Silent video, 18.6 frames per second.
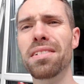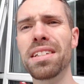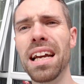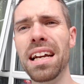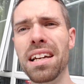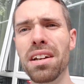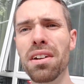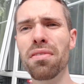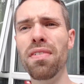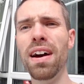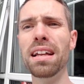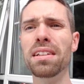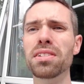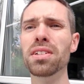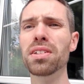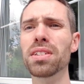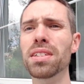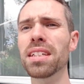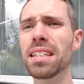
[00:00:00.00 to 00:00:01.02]
taking
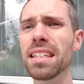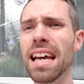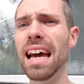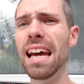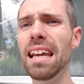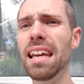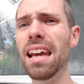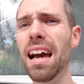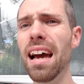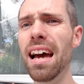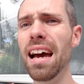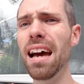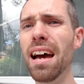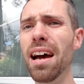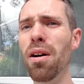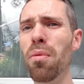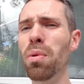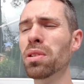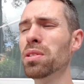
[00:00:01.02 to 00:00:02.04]
advantage today.
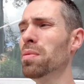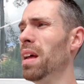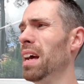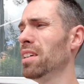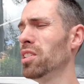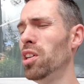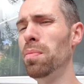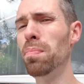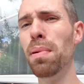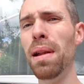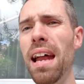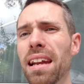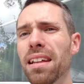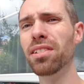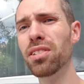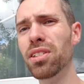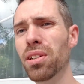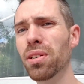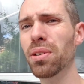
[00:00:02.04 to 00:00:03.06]
I wasn't actually
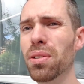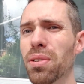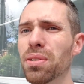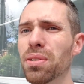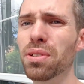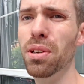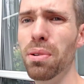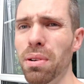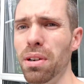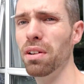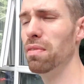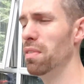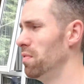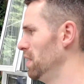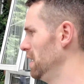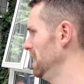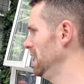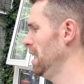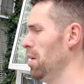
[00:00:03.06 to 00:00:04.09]
planning to do another
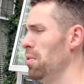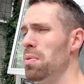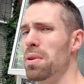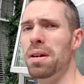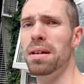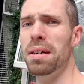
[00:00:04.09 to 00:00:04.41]
video